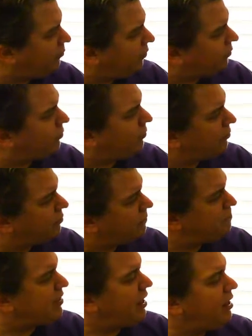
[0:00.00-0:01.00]
minerals.
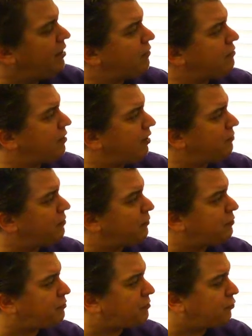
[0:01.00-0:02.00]
There's also
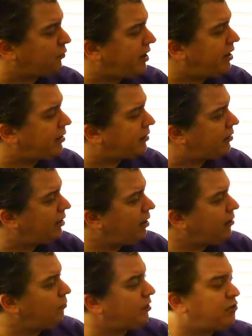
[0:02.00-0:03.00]
streak,
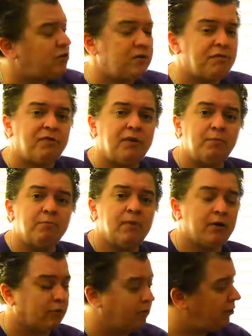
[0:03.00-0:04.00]
which is the
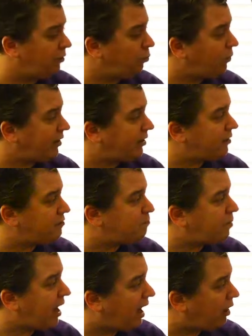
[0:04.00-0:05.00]
mineral when it is
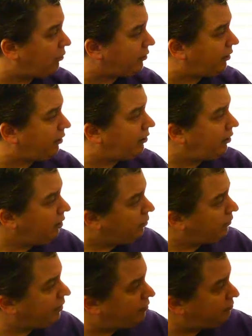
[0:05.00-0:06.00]
powdered.
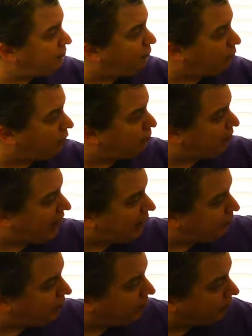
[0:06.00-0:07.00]
We have 4
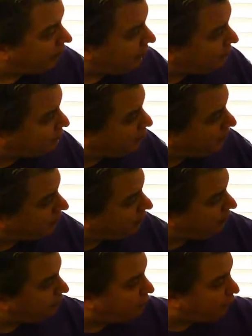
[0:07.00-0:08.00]
black minerals,
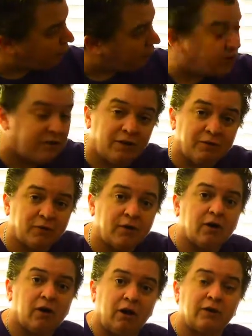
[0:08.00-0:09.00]
but 4
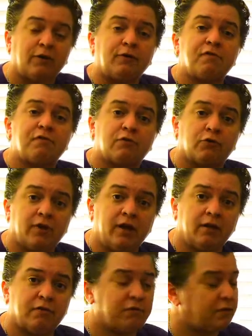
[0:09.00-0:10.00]
different colored
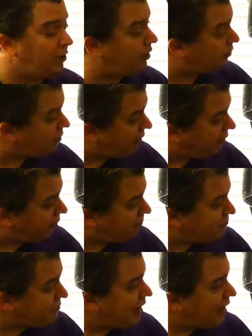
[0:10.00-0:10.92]
streaks there.